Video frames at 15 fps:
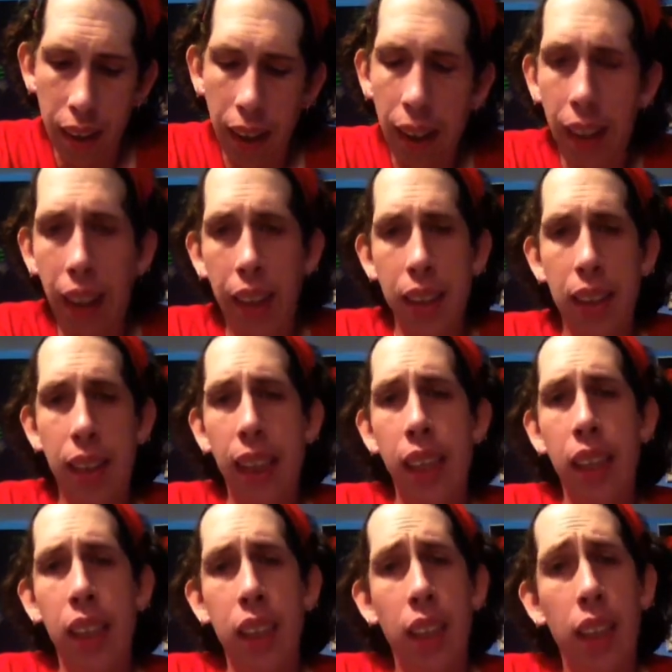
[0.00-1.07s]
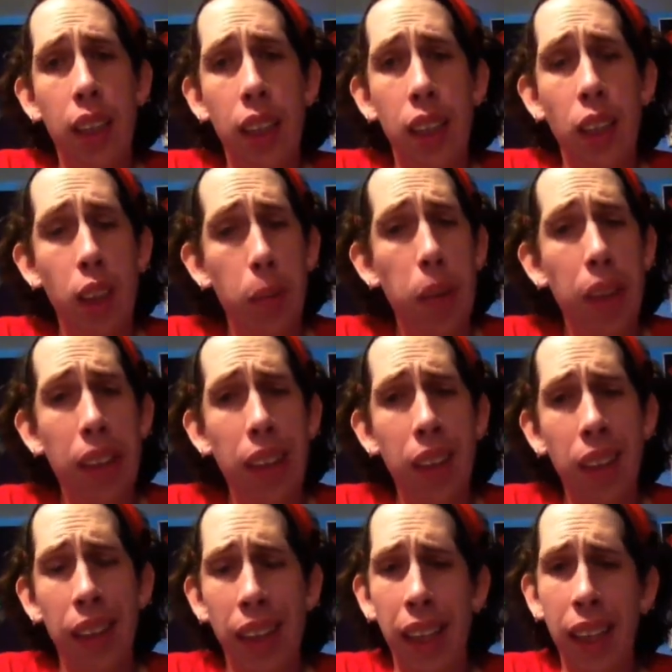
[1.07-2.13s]
And Anastasia, she's been ill
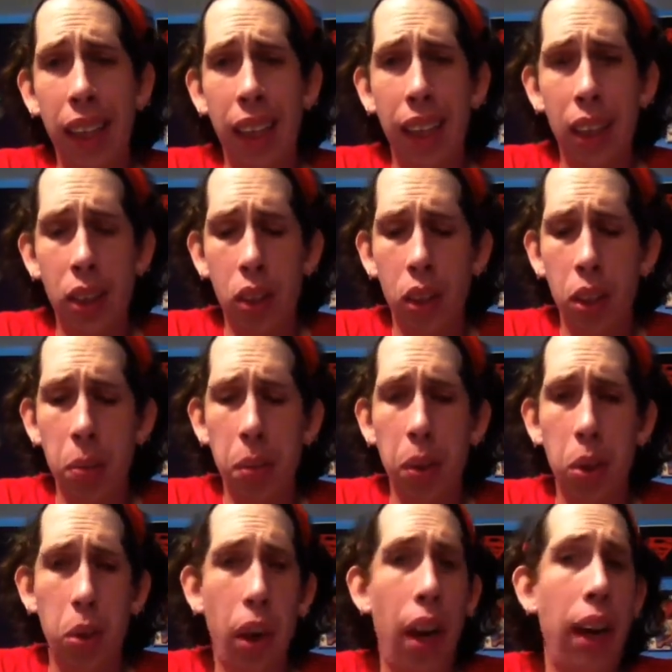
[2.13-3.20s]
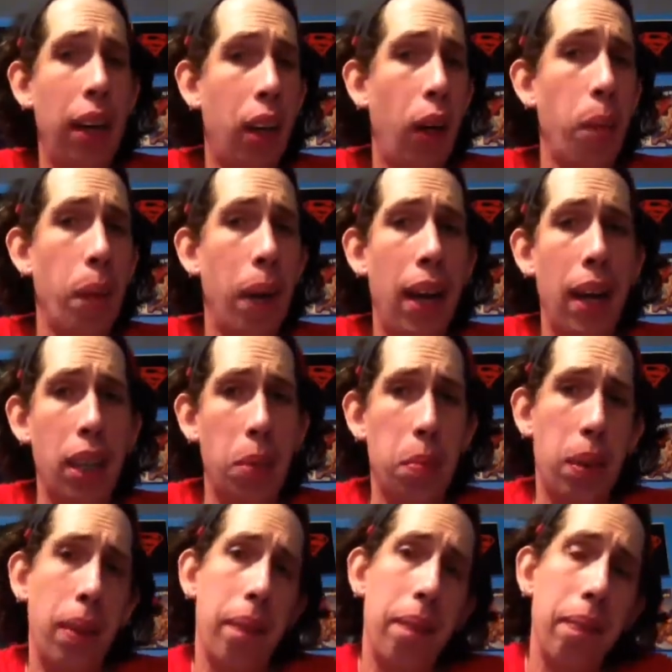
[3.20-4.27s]
lately, so she's been trying her best,
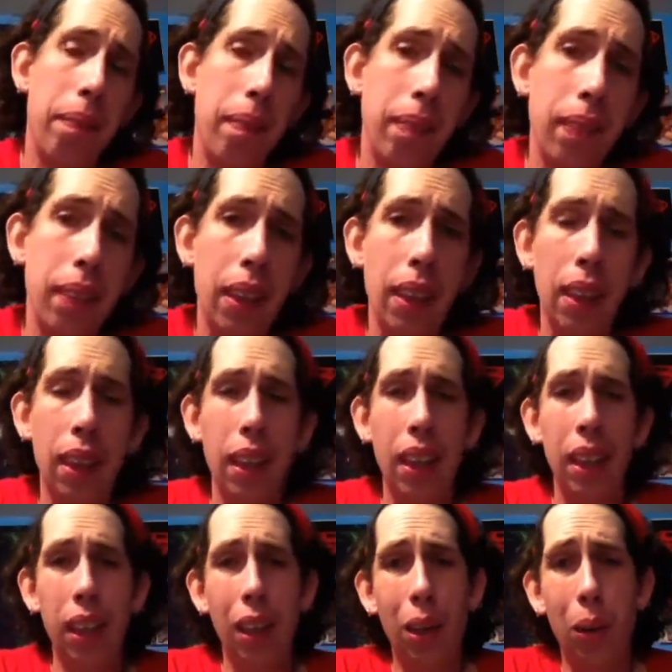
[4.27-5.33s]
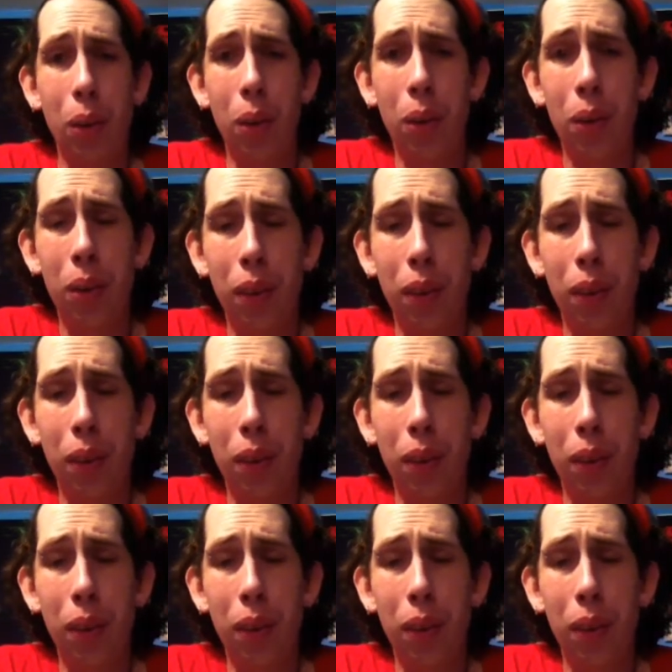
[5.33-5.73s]
but you know,